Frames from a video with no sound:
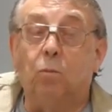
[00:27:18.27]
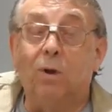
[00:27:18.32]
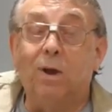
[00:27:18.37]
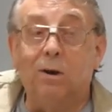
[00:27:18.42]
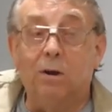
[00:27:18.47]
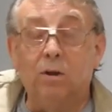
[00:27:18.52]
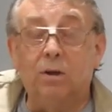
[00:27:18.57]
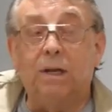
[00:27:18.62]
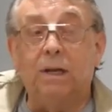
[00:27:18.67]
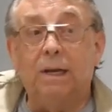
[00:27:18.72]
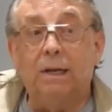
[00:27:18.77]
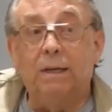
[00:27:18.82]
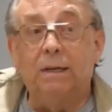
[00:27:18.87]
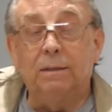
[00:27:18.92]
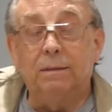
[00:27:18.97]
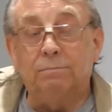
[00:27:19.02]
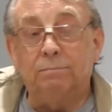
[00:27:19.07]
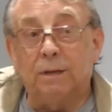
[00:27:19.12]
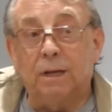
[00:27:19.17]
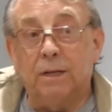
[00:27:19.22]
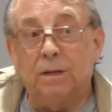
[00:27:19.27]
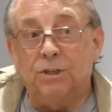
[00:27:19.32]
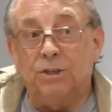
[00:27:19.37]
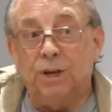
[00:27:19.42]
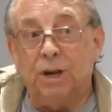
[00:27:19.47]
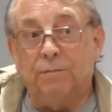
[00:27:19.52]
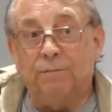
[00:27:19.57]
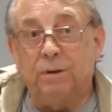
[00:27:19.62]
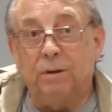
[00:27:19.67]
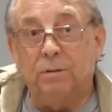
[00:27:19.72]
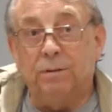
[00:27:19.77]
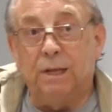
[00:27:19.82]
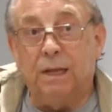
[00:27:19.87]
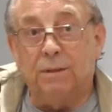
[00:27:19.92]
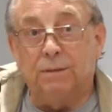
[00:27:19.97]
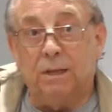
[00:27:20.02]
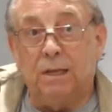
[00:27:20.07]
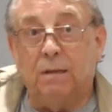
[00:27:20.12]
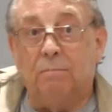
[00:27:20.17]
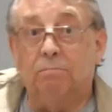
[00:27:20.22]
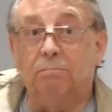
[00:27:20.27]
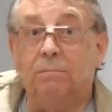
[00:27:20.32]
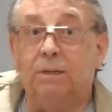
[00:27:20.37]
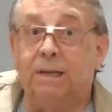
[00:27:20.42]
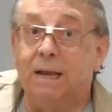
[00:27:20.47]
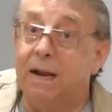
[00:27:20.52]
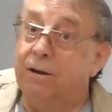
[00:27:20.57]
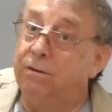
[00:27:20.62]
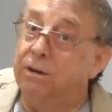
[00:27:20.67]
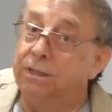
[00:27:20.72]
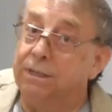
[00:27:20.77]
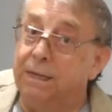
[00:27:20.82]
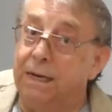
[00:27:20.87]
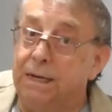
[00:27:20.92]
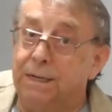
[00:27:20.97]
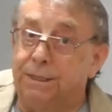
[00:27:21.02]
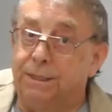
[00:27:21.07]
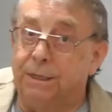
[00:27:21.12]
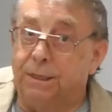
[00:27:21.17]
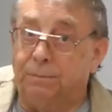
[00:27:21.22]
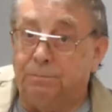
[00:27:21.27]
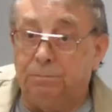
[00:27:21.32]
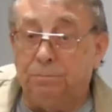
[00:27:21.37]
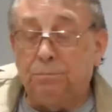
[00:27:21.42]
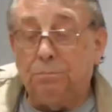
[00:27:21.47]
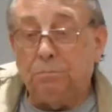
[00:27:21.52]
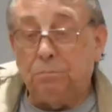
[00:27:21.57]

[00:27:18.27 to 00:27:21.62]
We're lucky in Sheffield that the Carer Centre